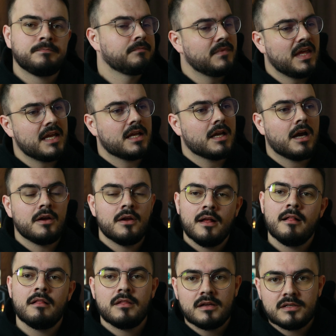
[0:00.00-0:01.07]
There you go.
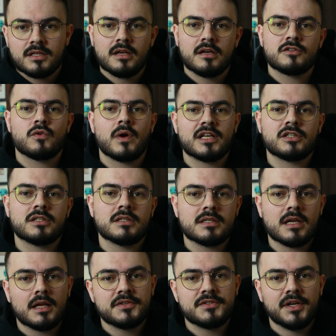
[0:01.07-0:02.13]
Those are those questions
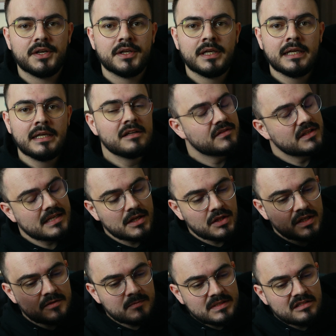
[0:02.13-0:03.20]
answered. If there's
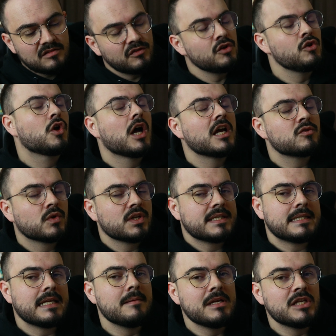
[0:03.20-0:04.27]
anything specific you guys want to
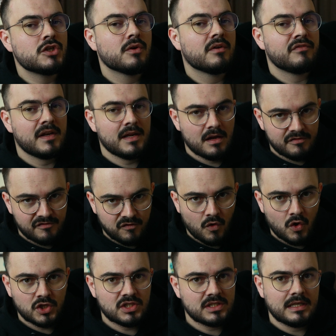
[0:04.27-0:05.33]
see me do a video
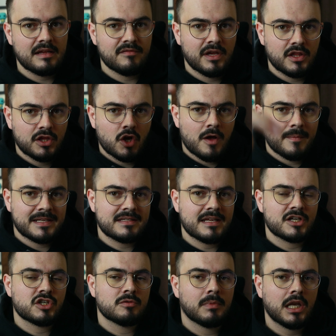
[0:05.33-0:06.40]
for, just leave it in the comment
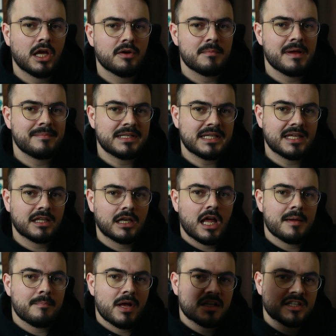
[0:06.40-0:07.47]
section below. Remember to hit the
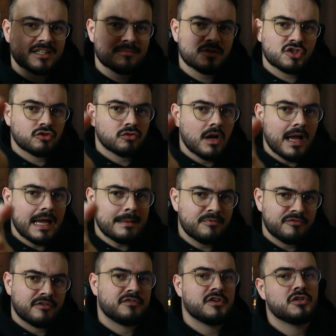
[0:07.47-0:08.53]
like button, subscribe
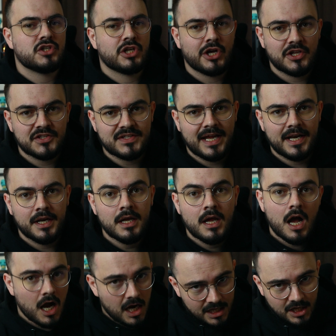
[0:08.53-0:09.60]
for future content.
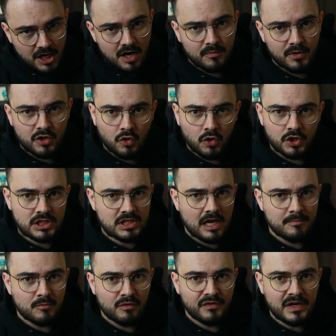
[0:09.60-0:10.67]
I'm going to go and record a
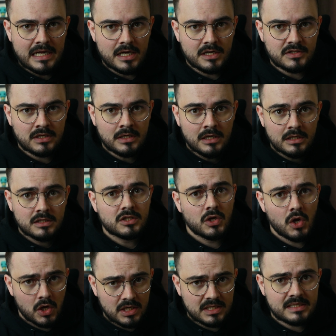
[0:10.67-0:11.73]
ton more videos, so
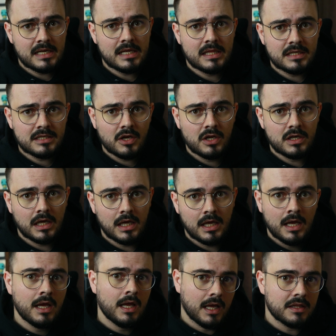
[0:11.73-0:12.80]
you're going to see this hoodie
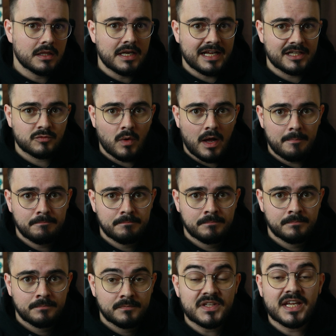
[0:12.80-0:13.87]
in the next one.
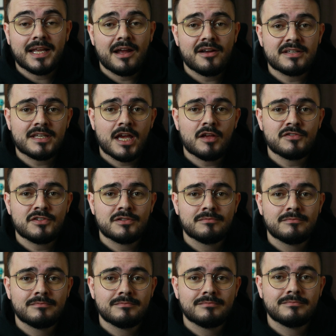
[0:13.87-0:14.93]
Take care of yourselves.
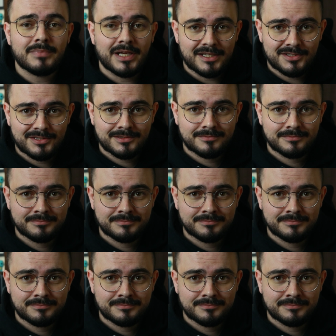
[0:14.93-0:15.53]
Peace.